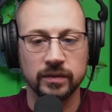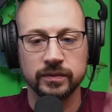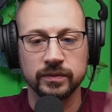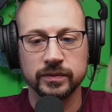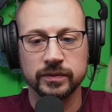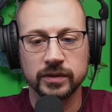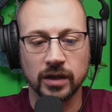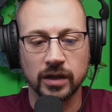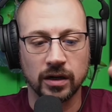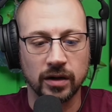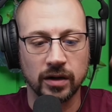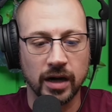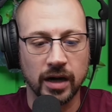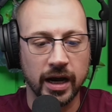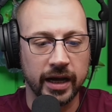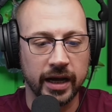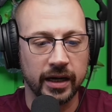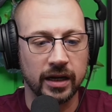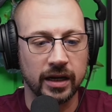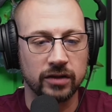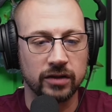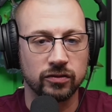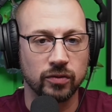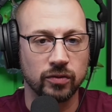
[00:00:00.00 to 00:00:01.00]
All right,
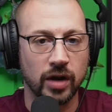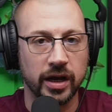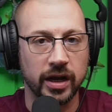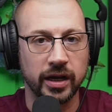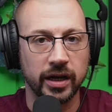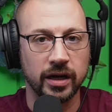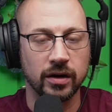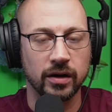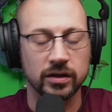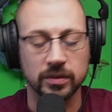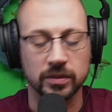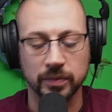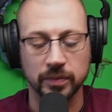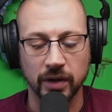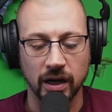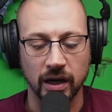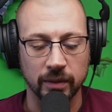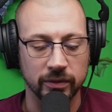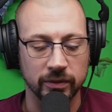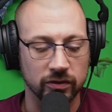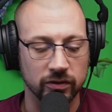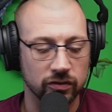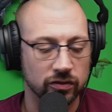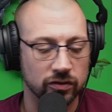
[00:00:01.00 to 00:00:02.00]
it's right here at the bottom of the
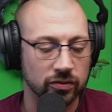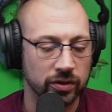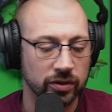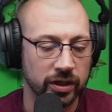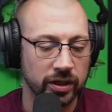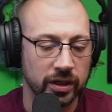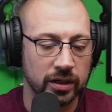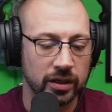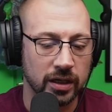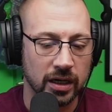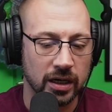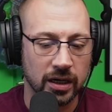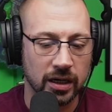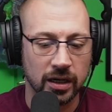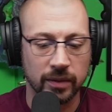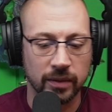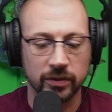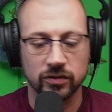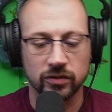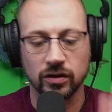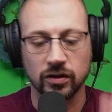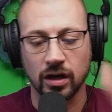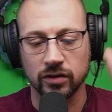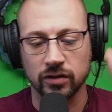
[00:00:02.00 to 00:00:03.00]
screen. Um, it's
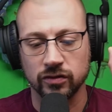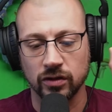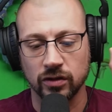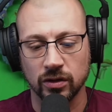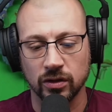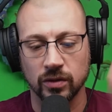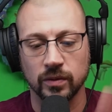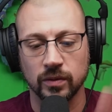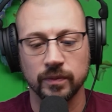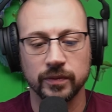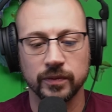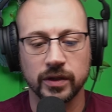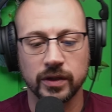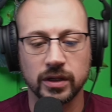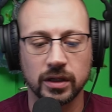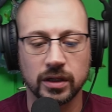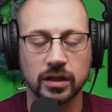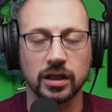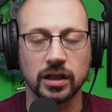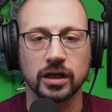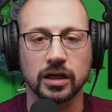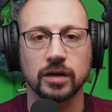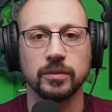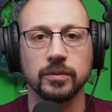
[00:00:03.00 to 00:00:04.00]
also
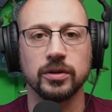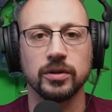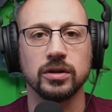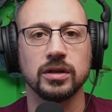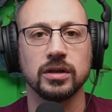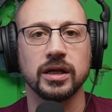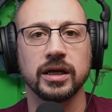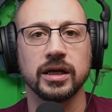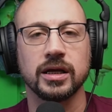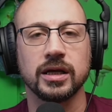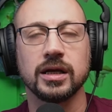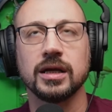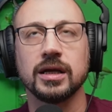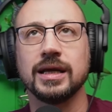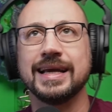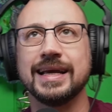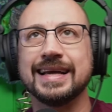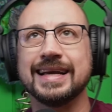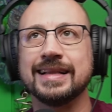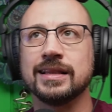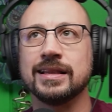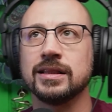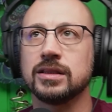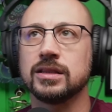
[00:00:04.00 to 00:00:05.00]
clickable link
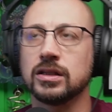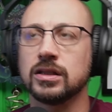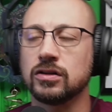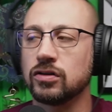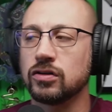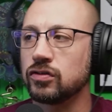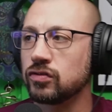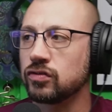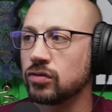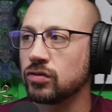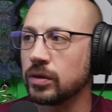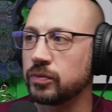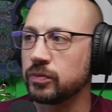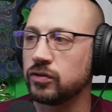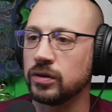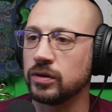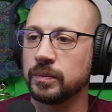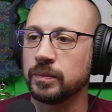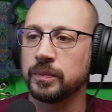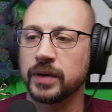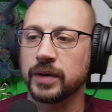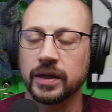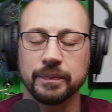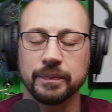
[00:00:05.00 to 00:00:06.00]
in the description, but